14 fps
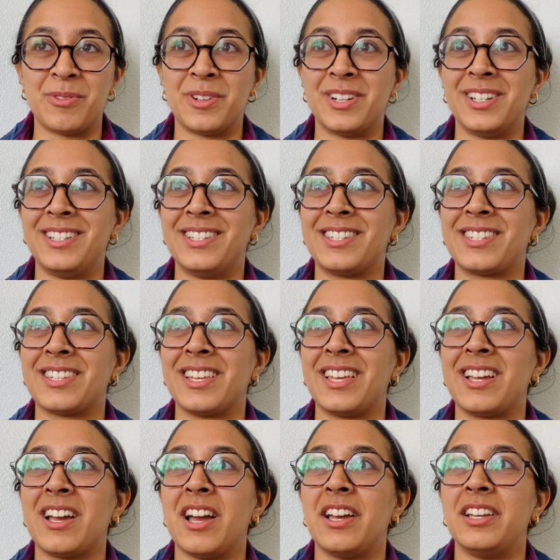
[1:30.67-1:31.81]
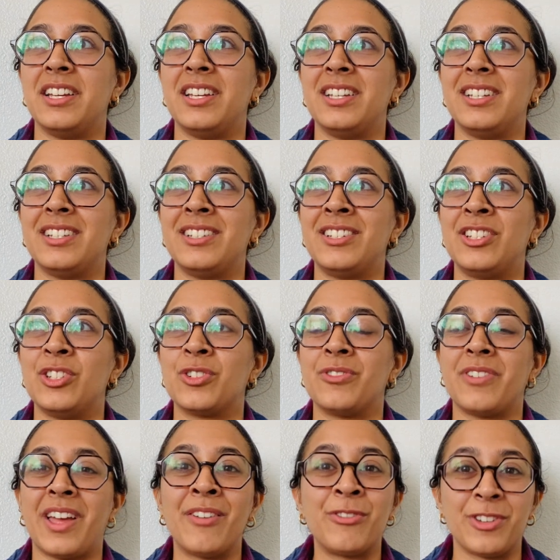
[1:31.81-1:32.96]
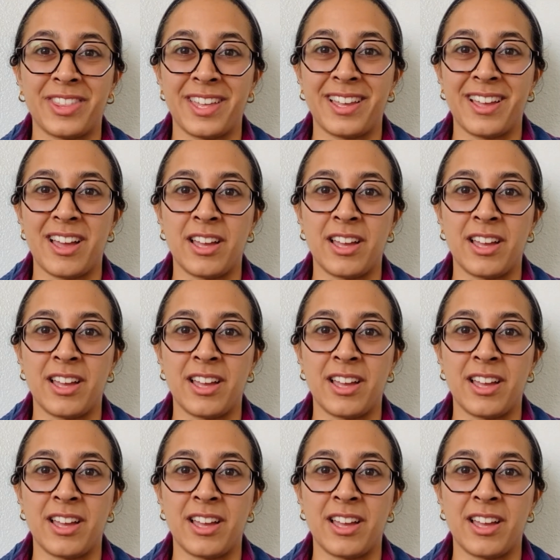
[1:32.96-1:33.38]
Where it's like, I deserve everything.